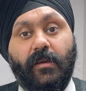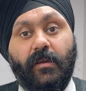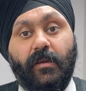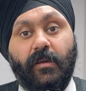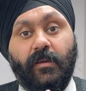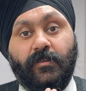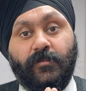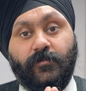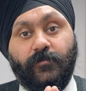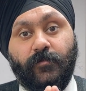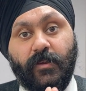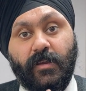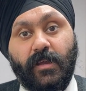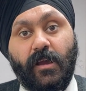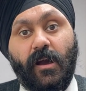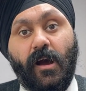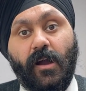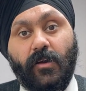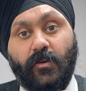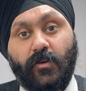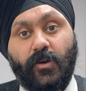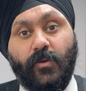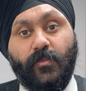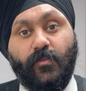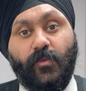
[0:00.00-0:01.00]
it's very
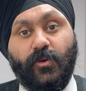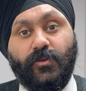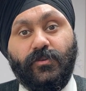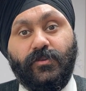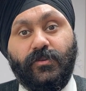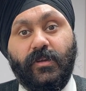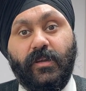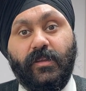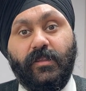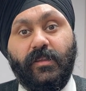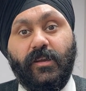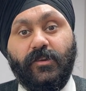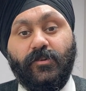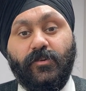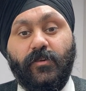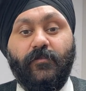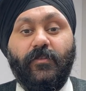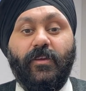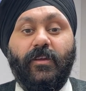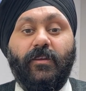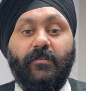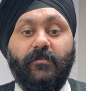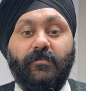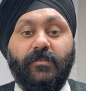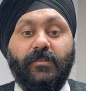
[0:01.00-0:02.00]
hard to demonstrate that you have
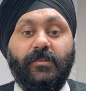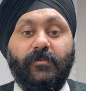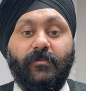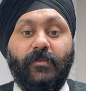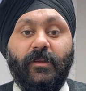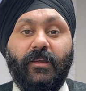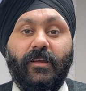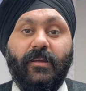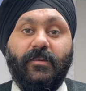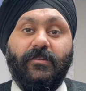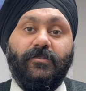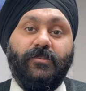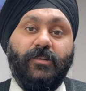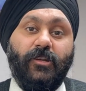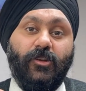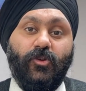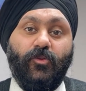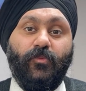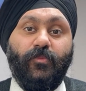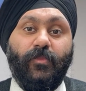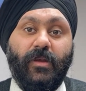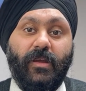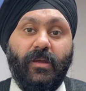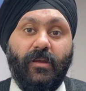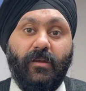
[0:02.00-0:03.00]
taken a reasonable care, still you
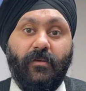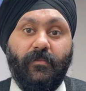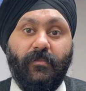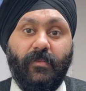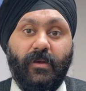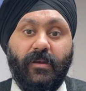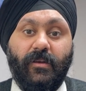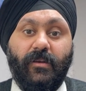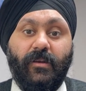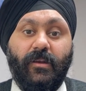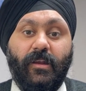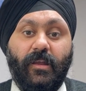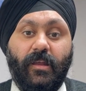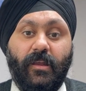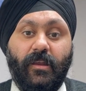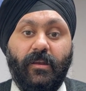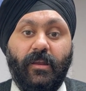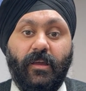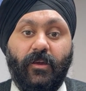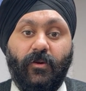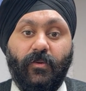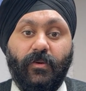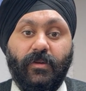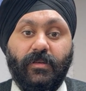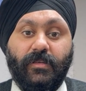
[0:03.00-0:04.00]
made an
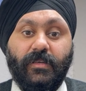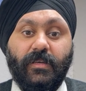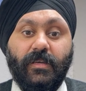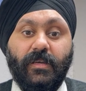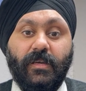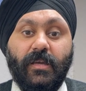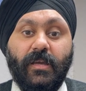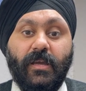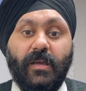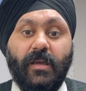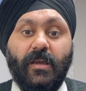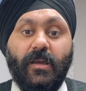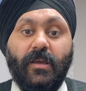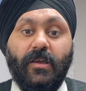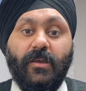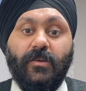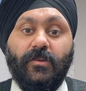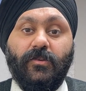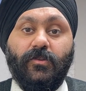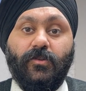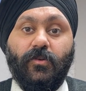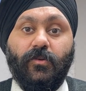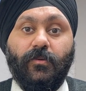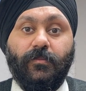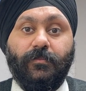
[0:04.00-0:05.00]
inaccuracy.
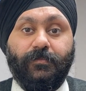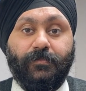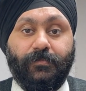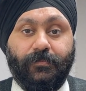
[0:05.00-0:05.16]
So